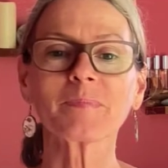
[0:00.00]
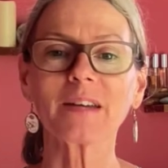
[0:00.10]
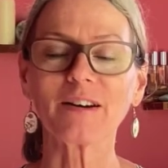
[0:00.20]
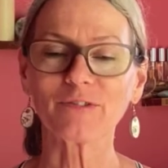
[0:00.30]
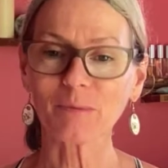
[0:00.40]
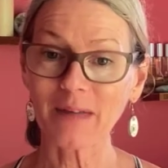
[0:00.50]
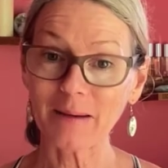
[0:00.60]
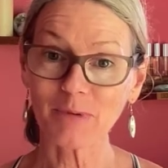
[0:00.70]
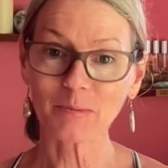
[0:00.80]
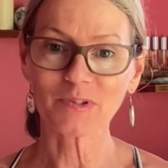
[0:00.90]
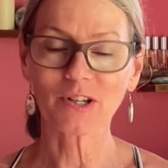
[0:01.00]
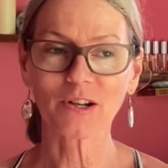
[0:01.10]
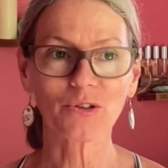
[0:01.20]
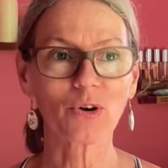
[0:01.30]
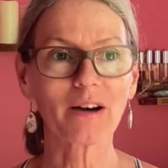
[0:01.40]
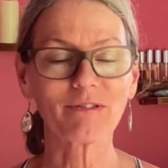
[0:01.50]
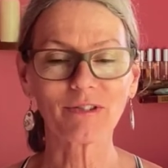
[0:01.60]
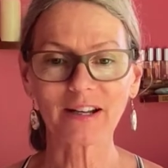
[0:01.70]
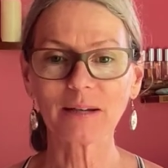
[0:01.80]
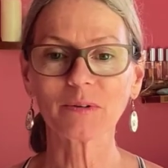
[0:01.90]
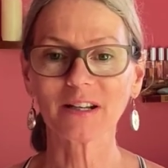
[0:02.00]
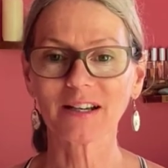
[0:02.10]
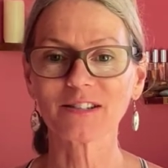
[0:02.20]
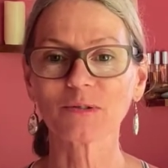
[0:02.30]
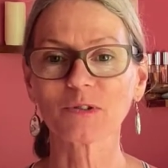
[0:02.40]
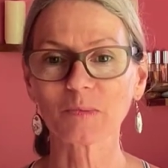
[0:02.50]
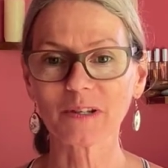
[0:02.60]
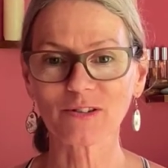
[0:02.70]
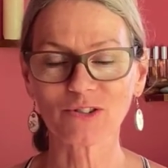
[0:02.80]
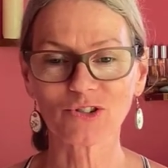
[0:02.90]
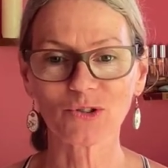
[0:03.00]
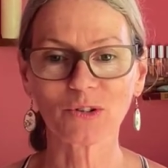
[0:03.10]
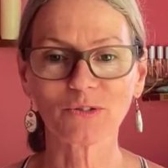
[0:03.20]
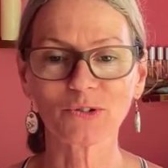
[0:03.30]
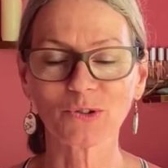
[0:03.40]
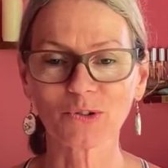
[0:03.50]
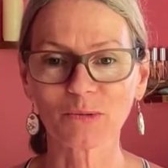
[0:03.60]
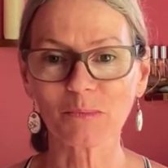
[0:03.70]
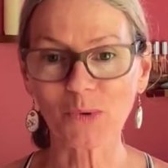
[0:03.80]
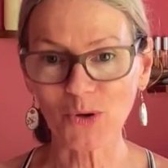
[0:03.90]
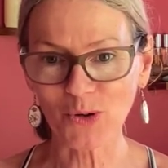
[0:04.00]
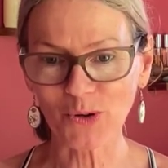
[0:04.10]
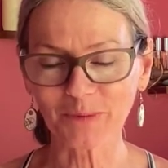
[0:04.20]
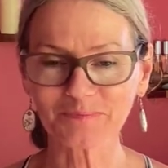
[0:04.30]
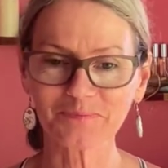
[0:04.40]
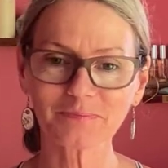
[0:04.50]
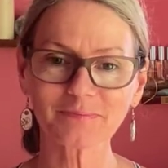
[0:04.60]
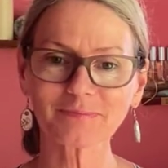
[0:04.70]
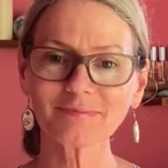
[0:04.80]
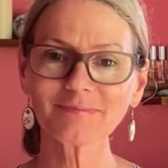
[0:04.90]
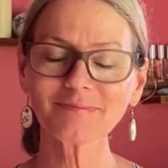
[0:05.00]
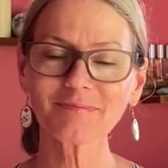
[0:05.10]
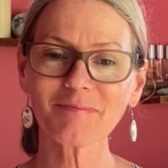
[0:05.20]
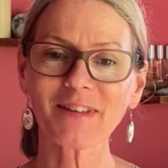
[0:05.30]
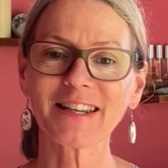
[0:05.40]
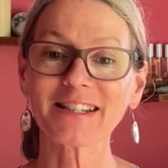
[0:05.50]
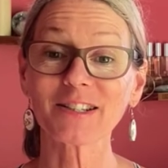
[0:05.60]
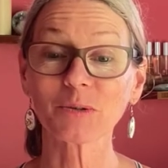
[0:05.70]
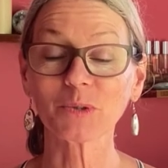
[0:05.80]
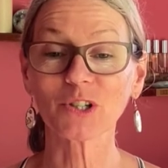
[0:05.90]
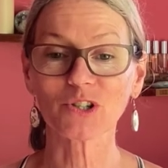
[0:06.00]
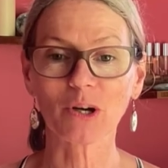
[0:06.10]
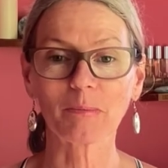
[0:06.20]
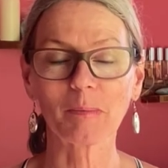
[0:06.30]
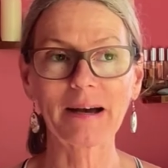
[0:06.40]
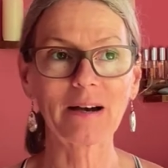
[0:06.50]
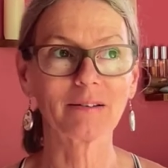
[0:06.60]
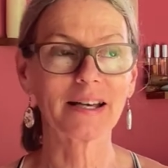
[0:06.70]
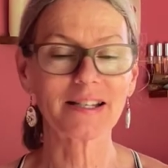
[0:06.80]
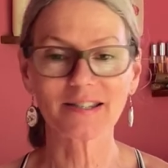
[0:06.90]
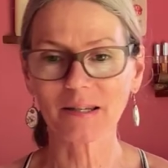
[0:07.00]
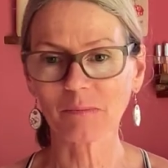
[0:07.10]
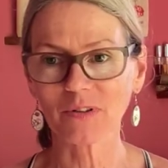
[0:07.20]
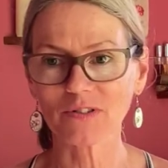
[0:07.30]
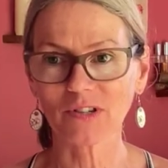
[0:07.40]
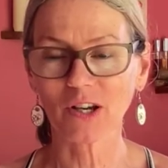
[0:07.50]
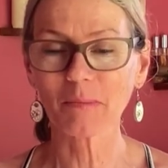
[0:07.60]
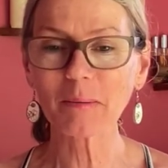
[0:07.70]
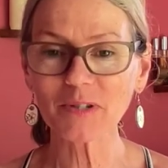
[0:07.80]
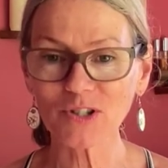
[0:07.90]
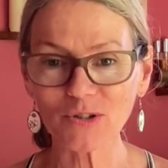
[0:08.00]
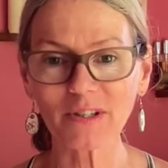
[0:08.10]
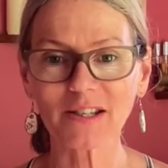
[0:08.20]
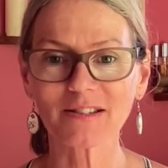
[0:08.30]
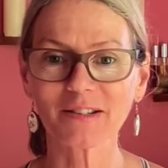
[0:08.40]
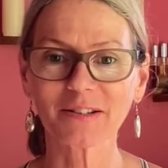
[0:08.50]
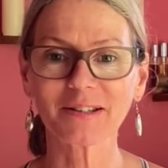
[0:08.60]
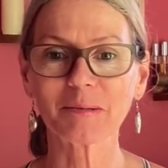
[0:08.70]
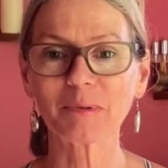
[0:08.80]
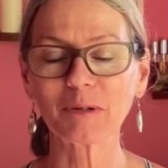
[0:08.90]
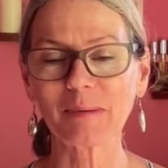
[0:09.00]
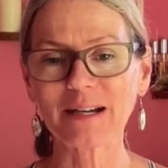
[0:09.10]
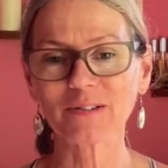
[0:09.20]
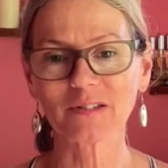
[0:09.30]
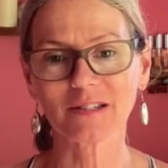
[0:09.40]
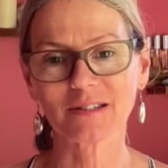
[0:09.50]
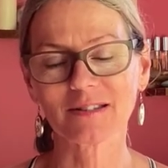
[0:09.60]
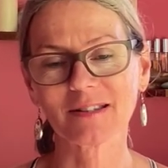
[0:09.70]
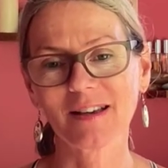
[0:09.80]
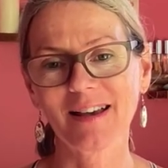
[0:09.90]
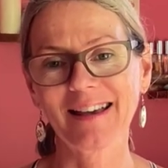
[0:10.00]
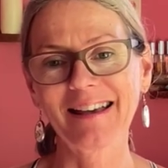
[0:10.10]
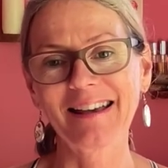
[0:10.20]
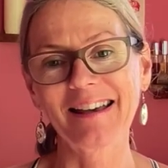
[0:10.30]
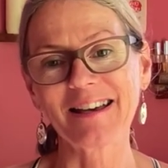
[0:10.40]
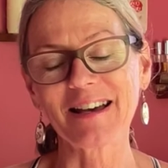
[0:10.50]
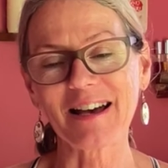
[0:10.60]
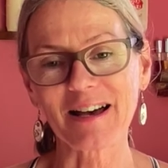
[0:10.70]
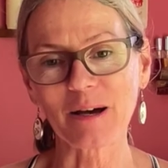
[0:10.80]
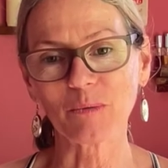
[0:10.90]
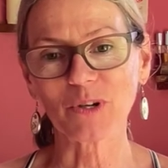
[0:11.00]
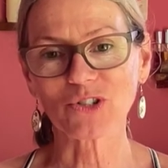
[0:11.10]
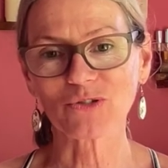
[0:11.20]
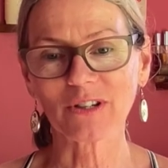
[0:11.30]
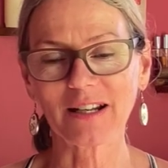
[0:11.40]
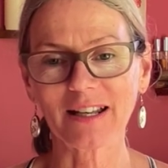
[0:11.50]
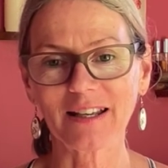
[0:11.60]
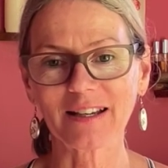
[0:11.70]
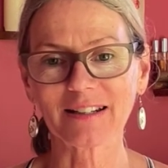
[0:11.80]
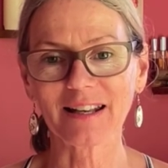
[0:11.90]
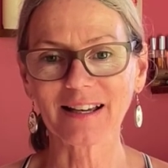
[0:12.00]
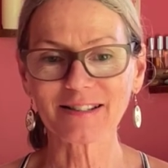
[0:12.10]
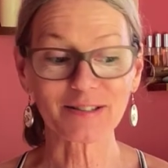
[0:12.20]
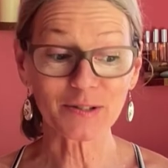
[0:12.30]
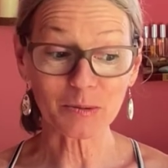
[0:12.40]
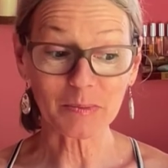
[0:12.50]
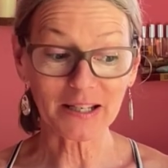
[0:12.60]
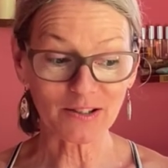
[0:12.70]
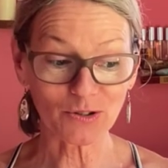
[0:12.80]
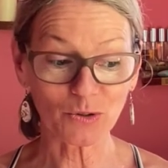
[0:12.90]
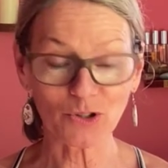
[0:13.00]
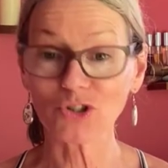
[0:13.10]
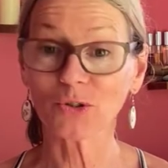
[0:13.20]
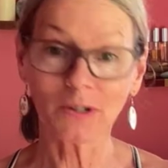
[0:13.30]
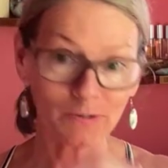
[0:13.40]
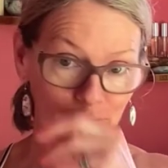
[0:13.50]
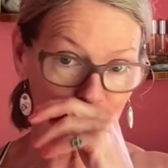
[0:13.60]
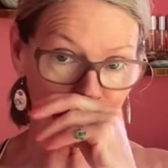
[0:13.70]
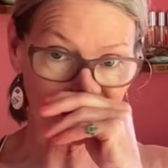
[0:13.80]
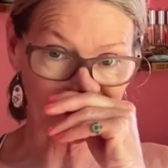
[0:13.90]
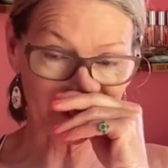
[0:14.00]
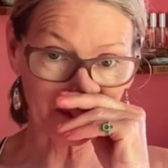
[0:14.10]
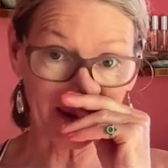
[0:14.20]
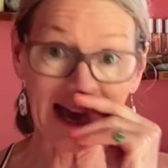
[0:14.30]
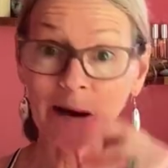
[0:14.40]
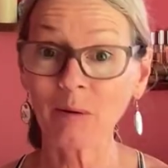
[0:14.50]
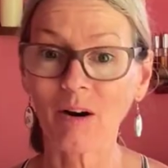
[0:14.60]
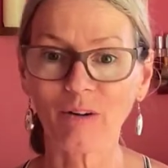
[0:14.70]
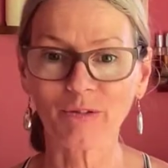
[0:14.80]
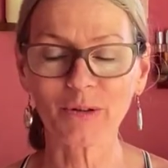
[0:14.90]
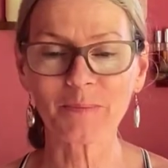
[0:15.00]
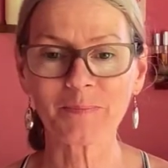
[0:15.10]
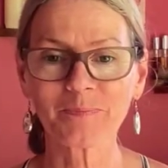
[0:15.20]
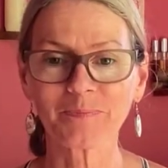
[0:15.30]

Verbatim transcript: And from that moment on, I thought I really would like to experience the tuning forks more. And I did a workshop about eighteen months ago, maybe two years ago, in the Blue Mountains, uh, which really enlightened me to the tuning forks and the power of them.